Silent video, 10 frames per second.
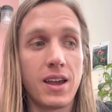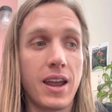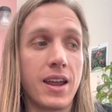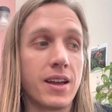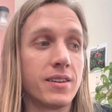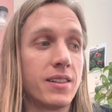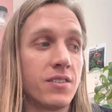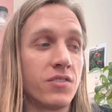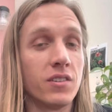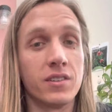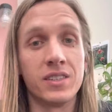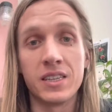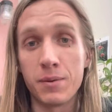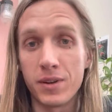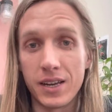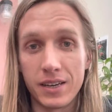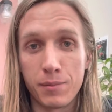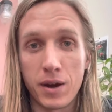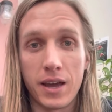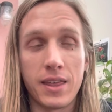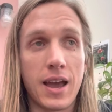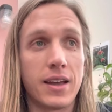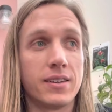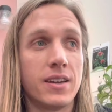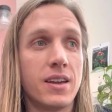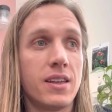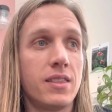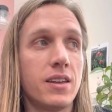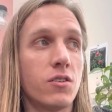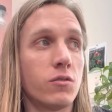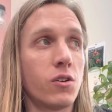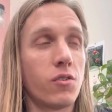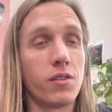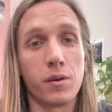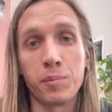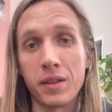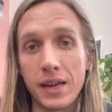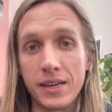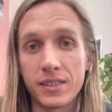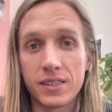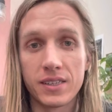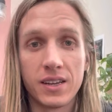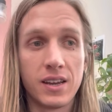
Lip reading: and they feel intimidated by that. They don't know their place.